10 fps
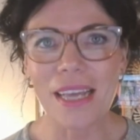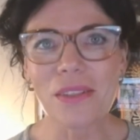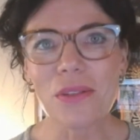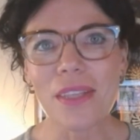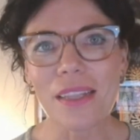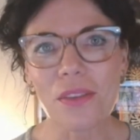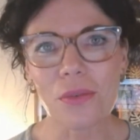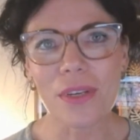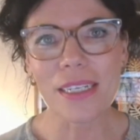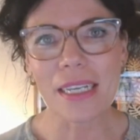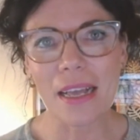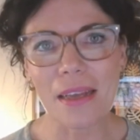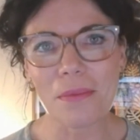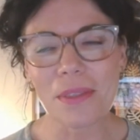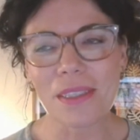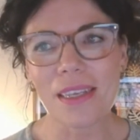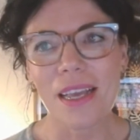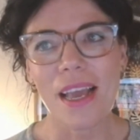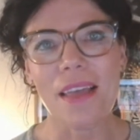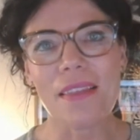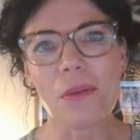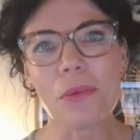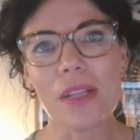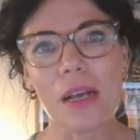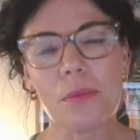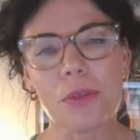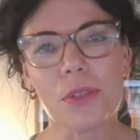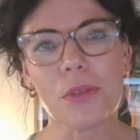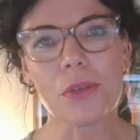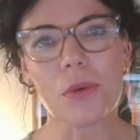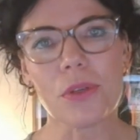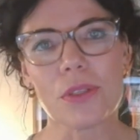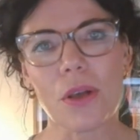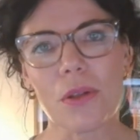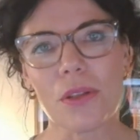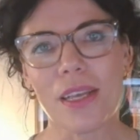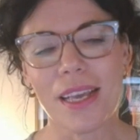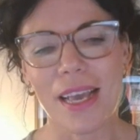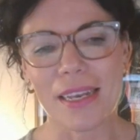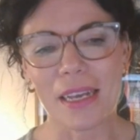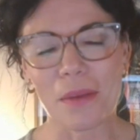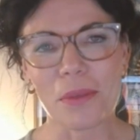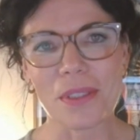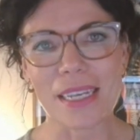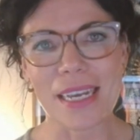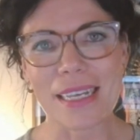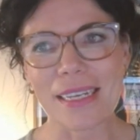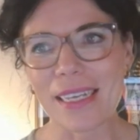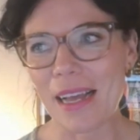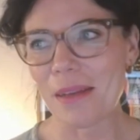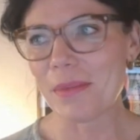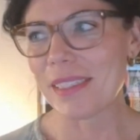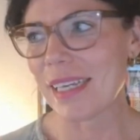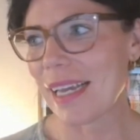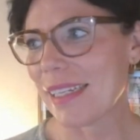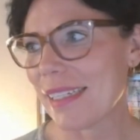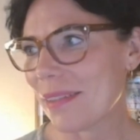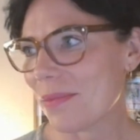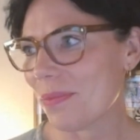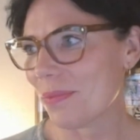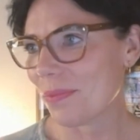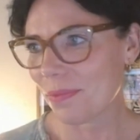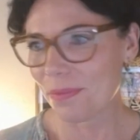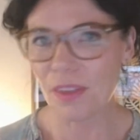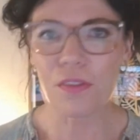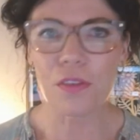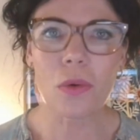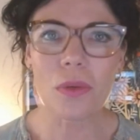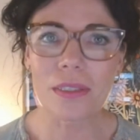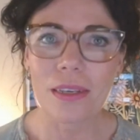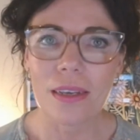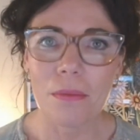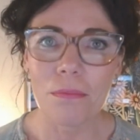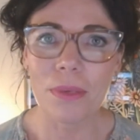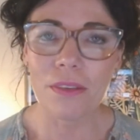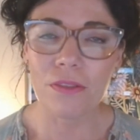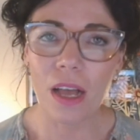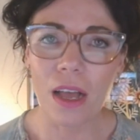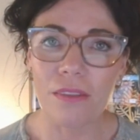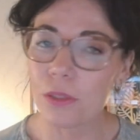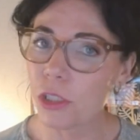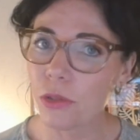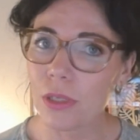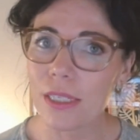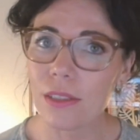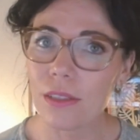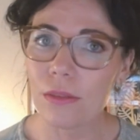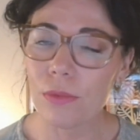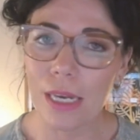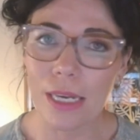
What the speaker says: And do that 3 times, and that will help reduce cortisol and help you stay in that calm state. Of course, B5, which treats